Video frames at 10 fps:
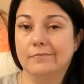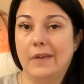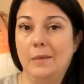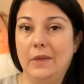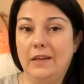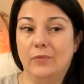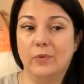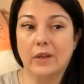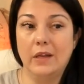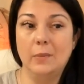I mean, if
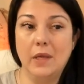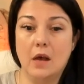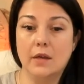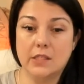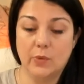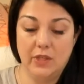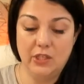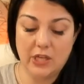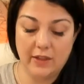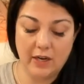we're going to be honest with
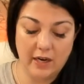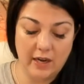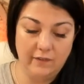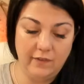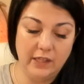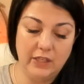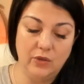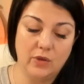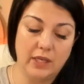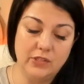each other, I feel like
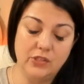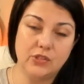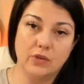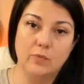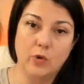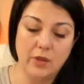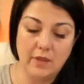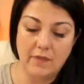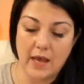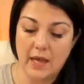you guys deserve more
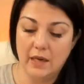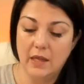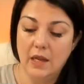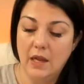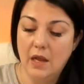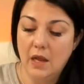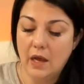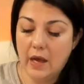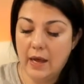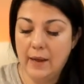than that.
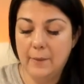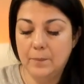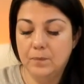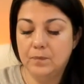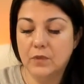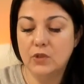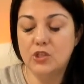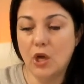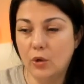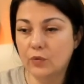
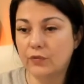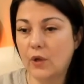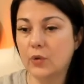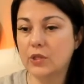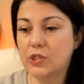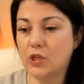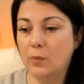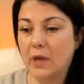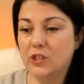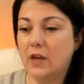Don't focus so
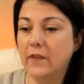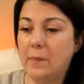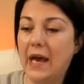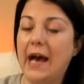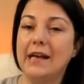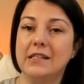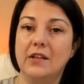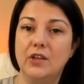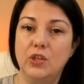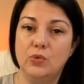much on the
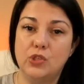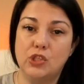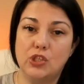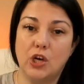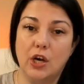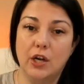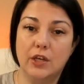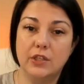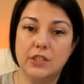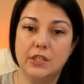past that you
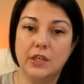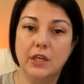start